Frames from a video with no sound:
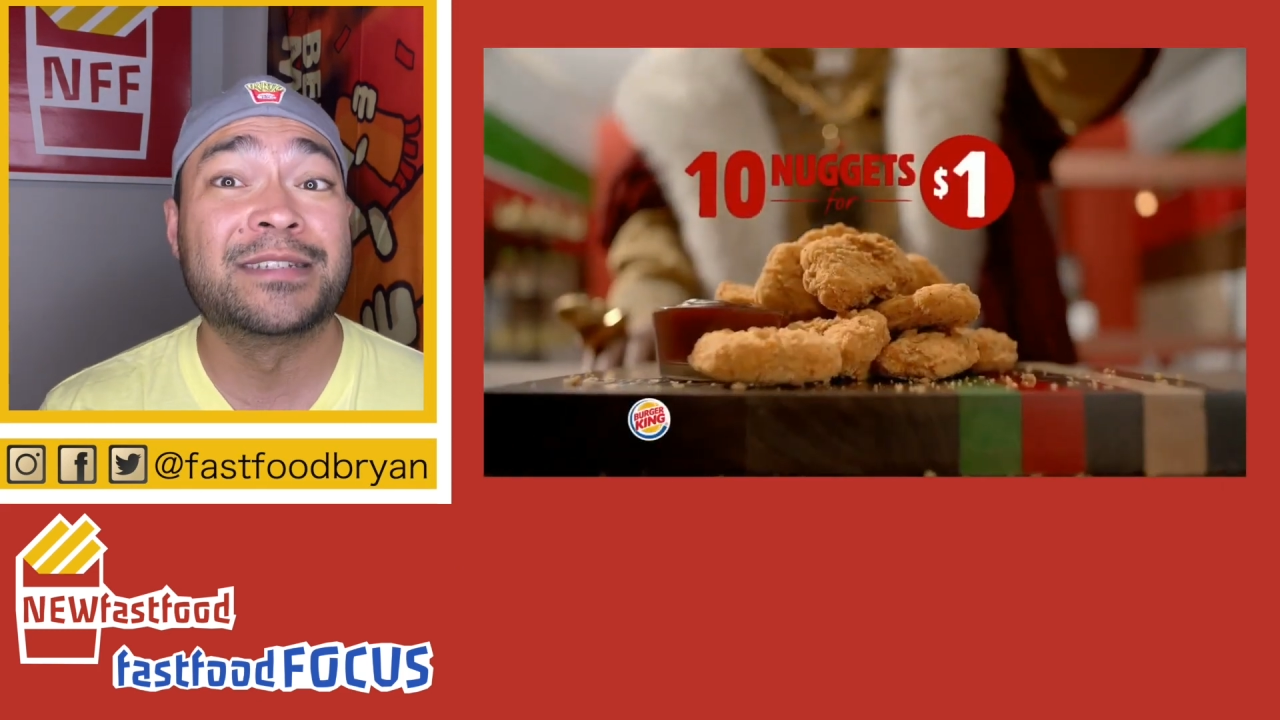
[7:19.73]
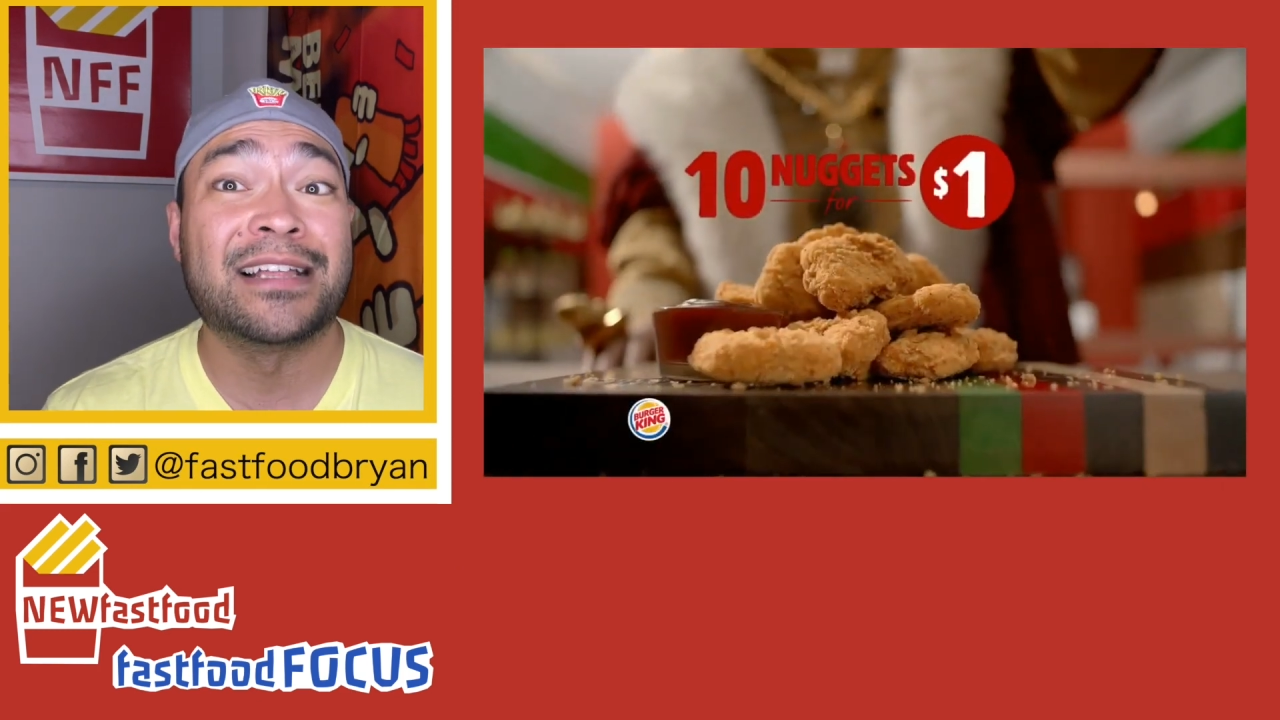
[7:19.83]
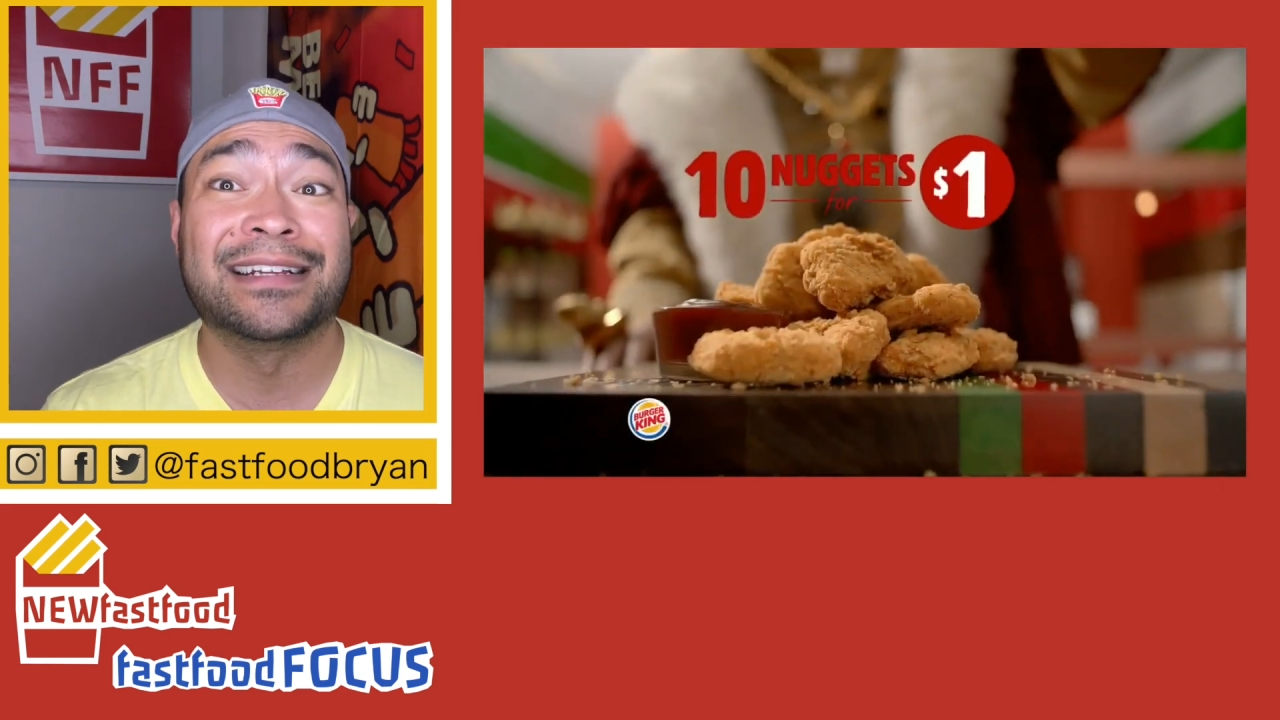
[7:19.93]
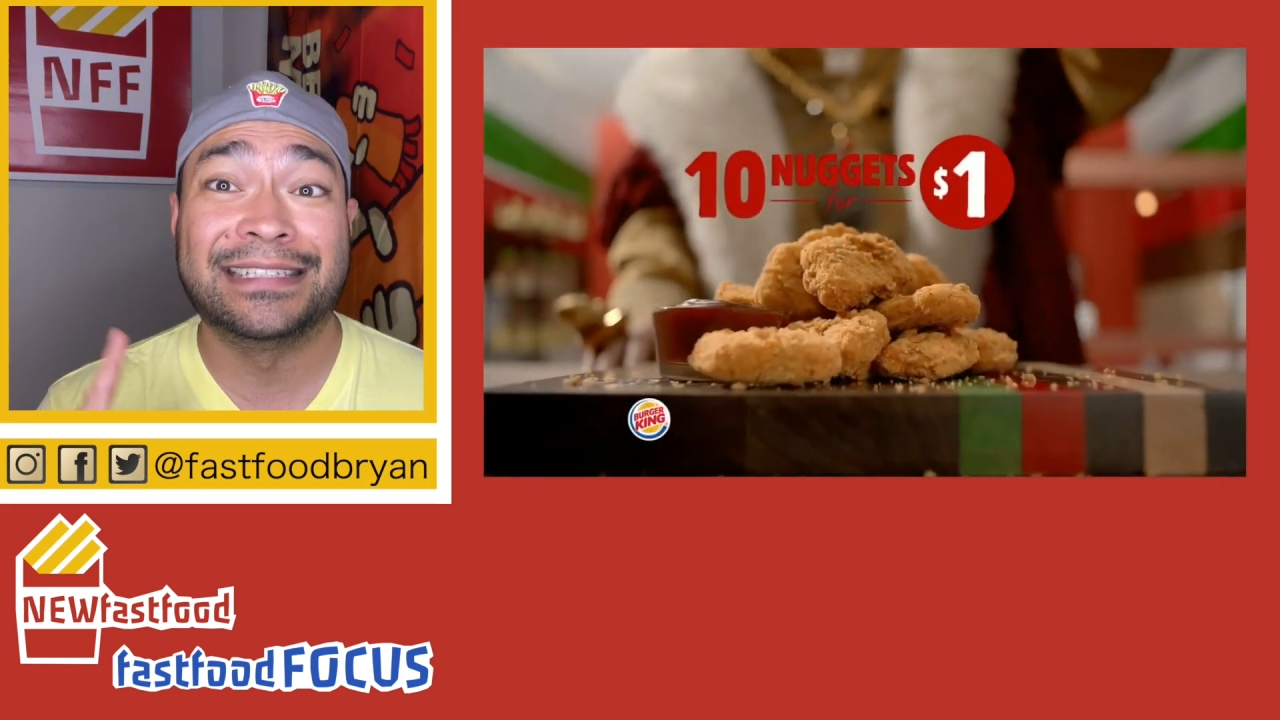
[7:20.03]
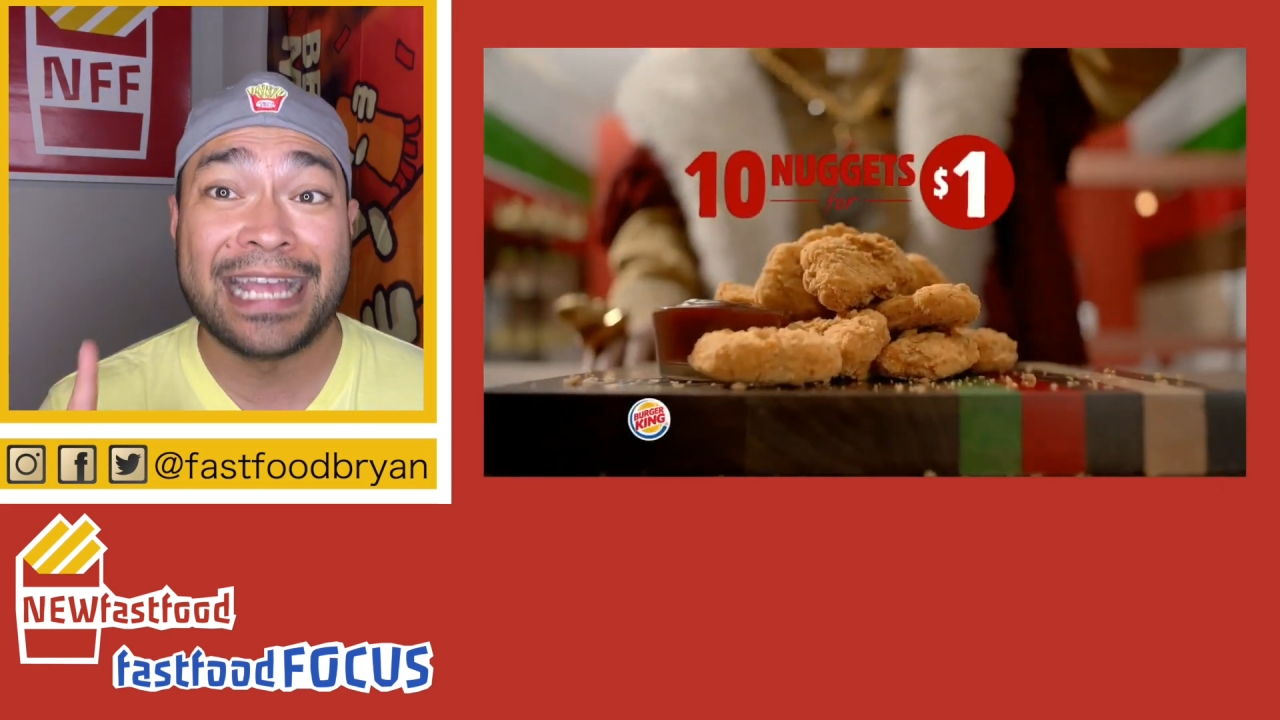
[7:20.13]

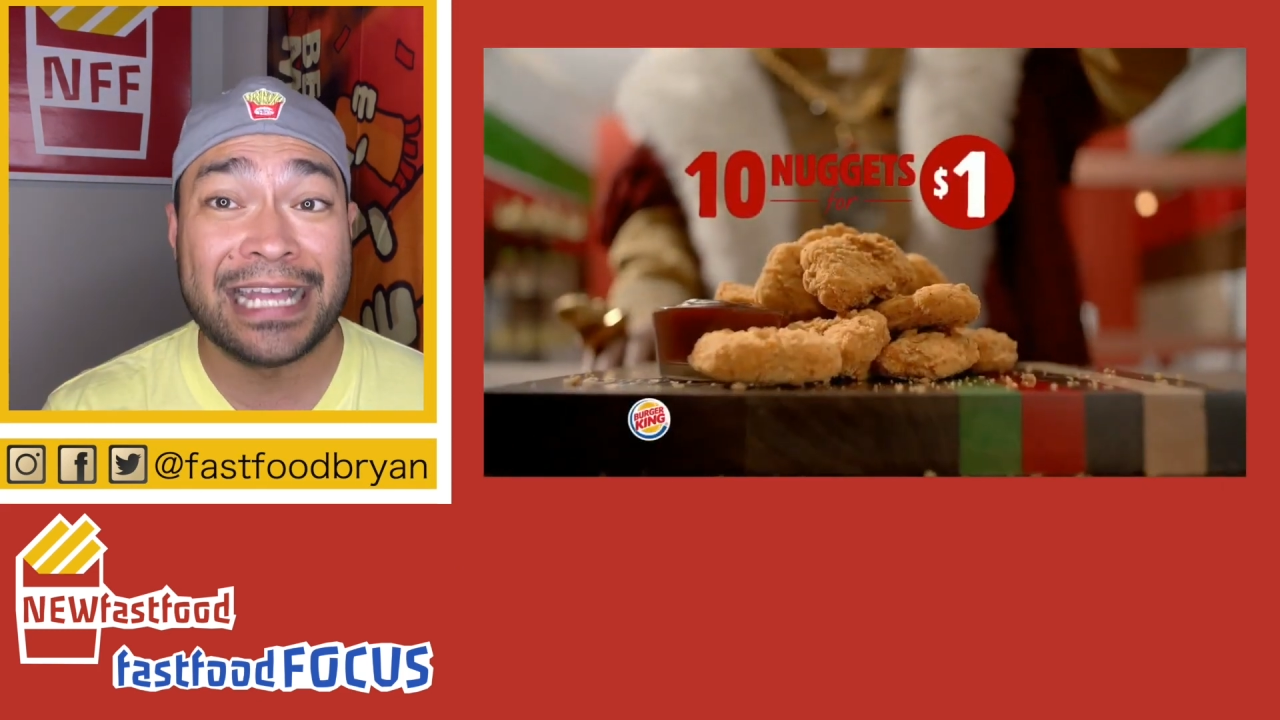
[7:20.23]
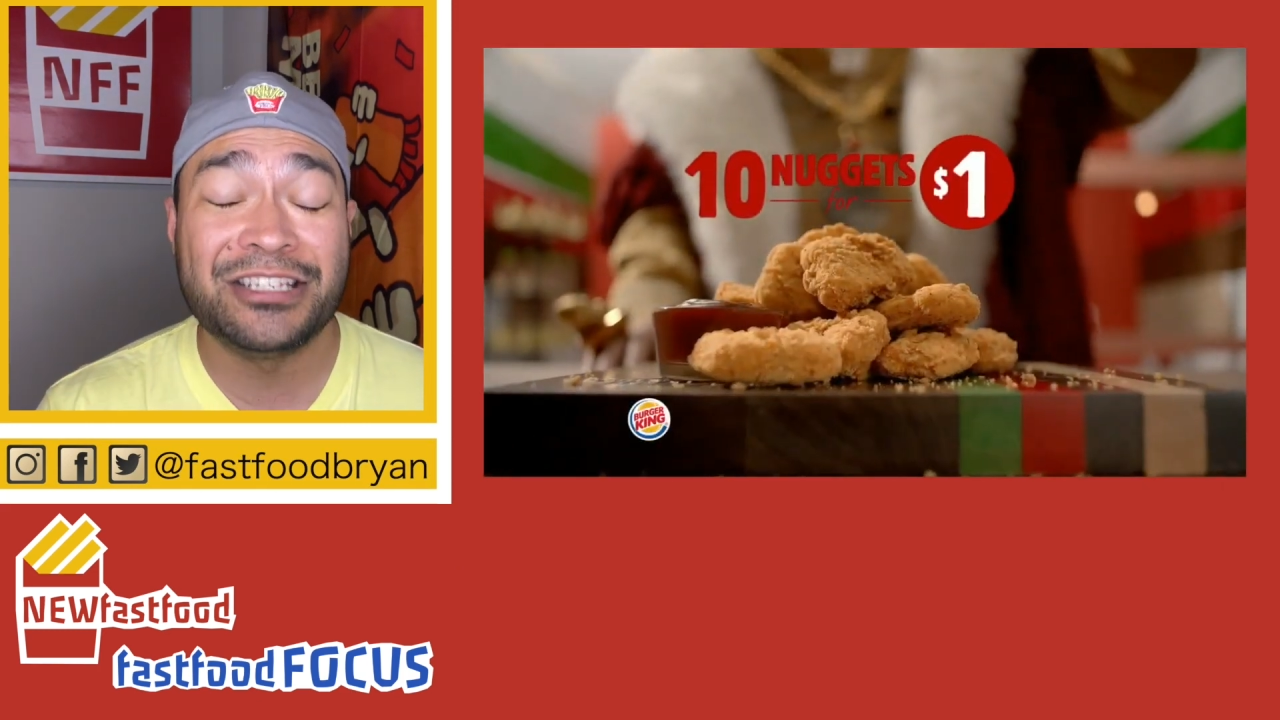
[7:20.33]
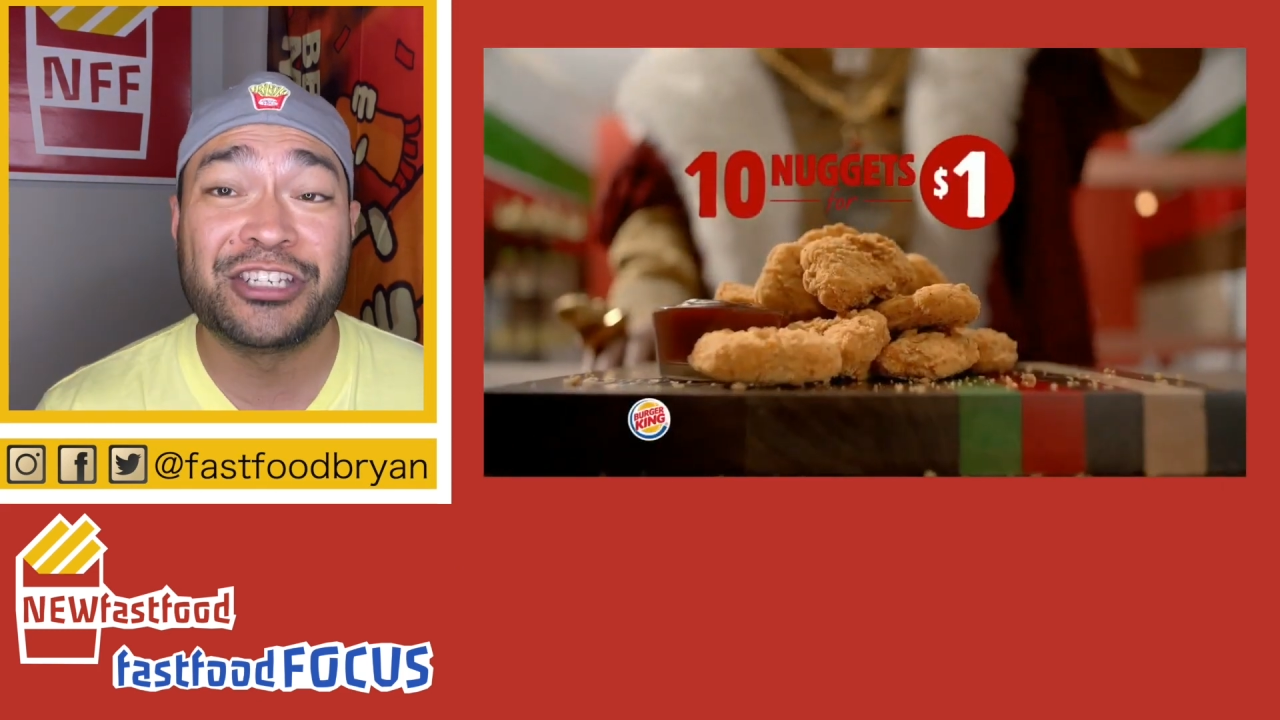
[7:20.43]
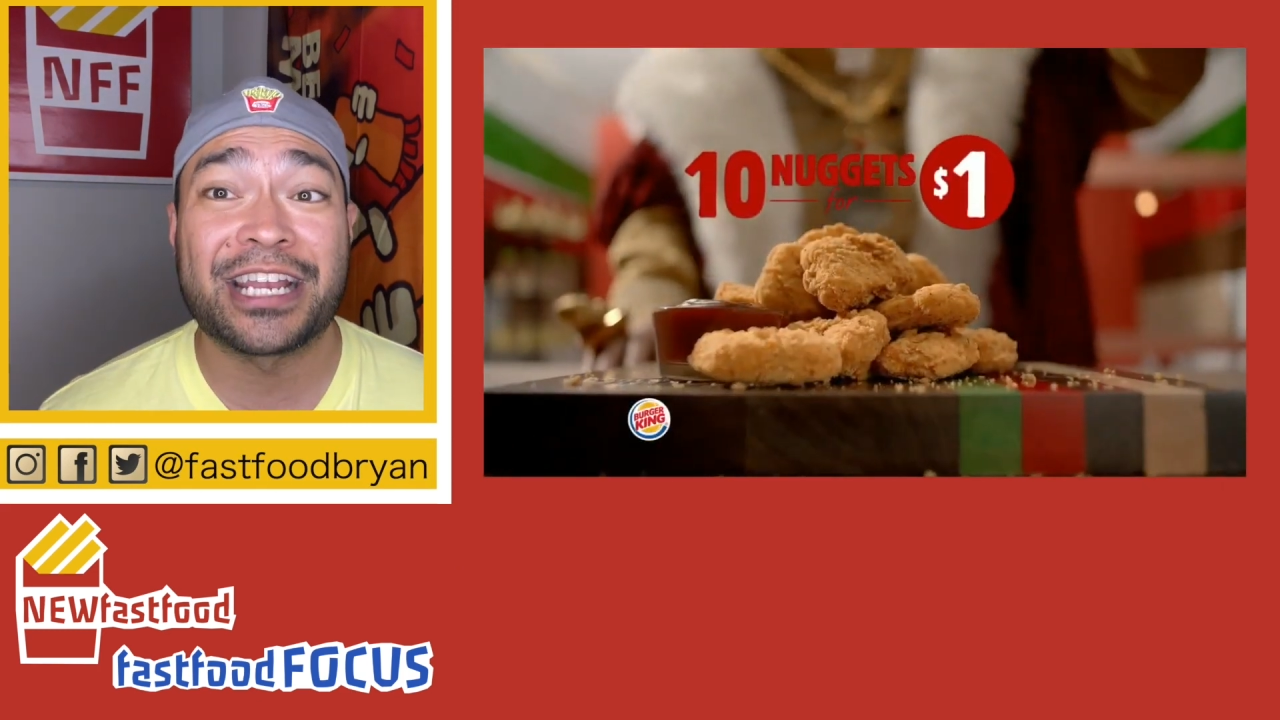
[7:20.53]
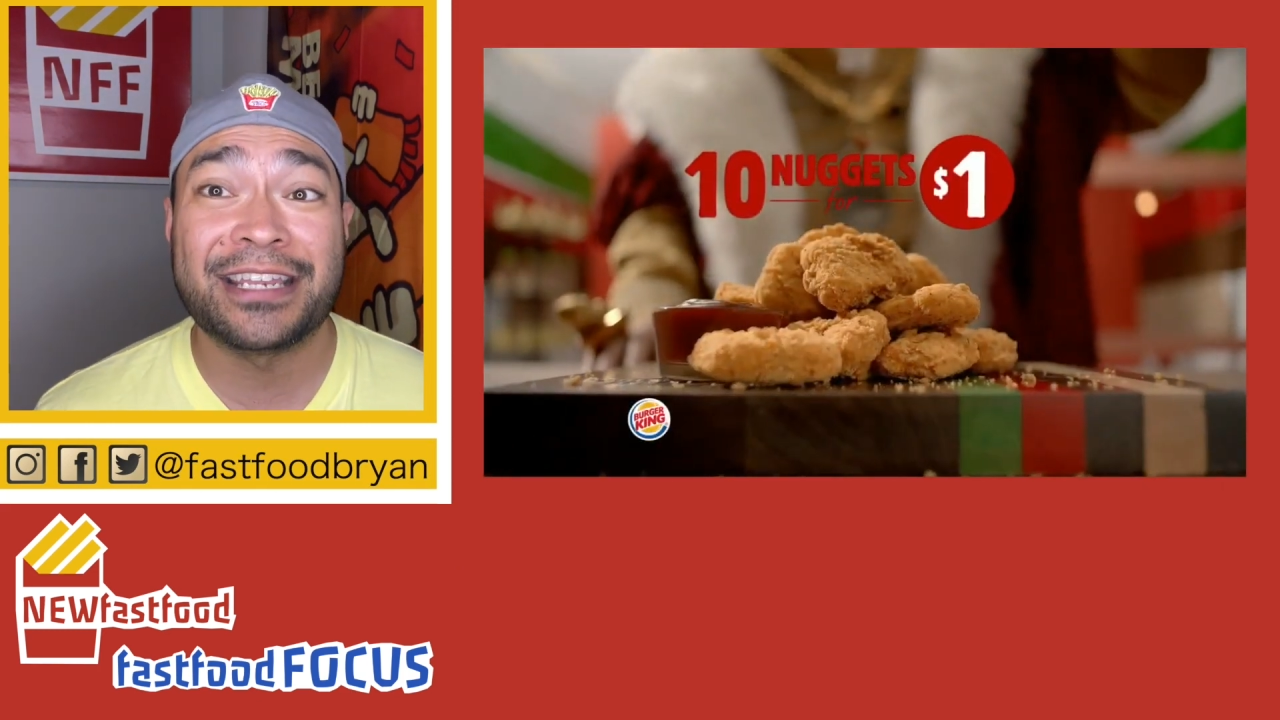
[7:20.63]
selling
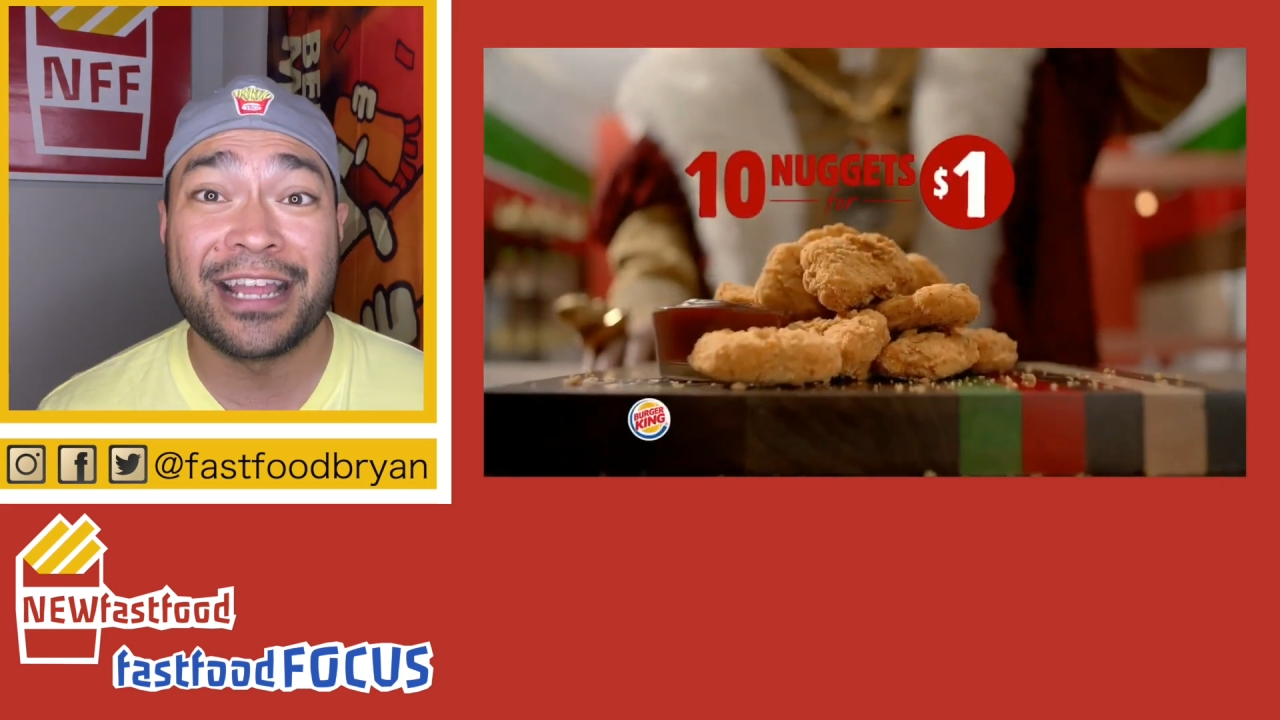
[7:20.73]
10 chicken